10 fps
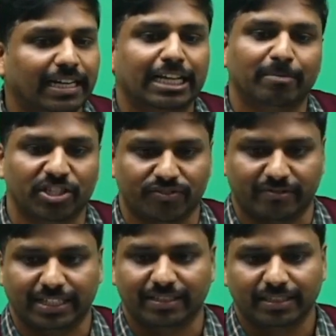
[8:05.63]
chemistry.
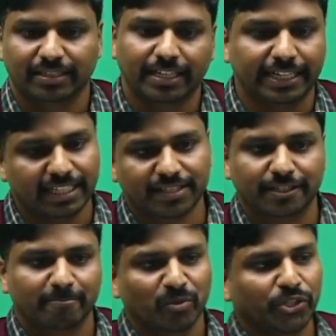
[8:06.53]
It
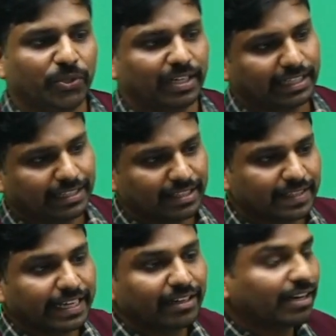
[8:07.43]
is there
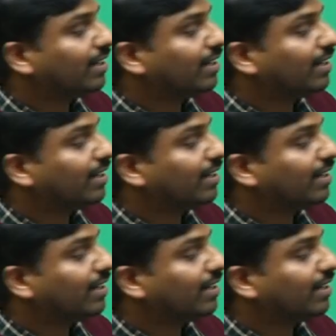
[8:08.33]
in our